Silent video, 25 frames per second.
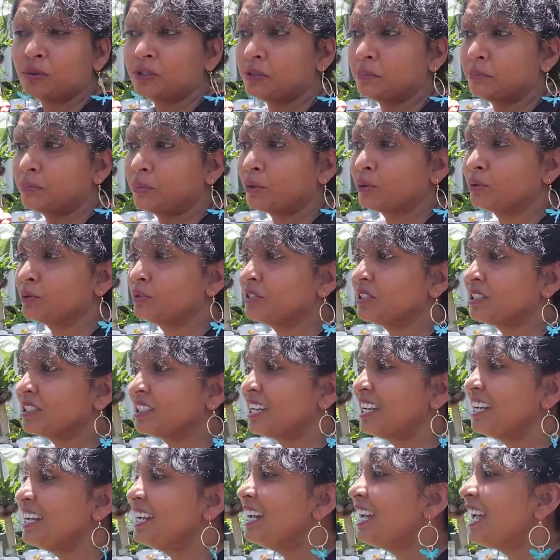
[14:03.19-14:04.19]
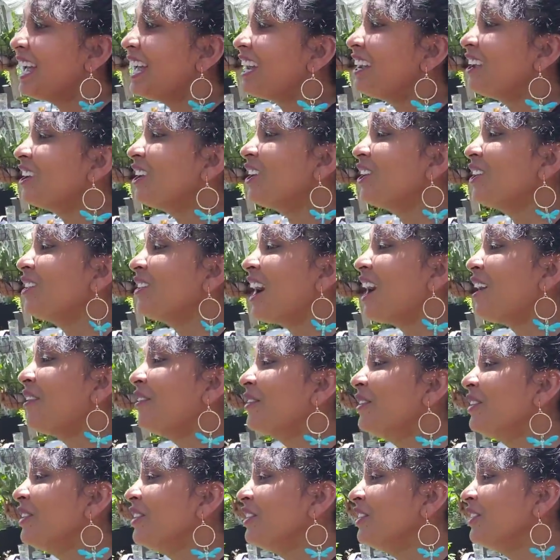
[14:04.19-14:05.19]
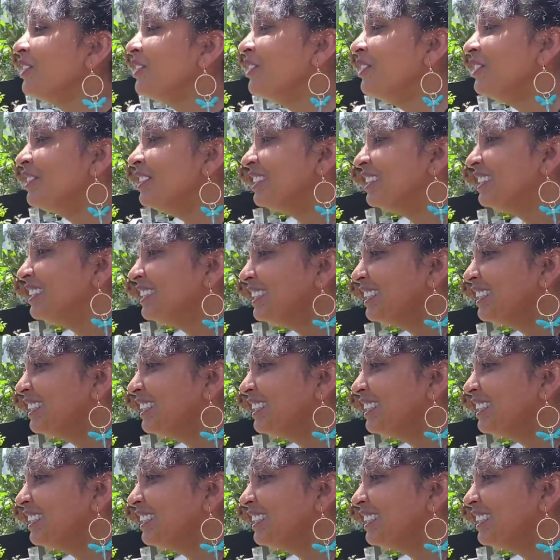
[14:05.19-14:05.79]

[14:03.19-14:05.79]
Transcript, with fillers: with the bones. Hello, how are you? I'm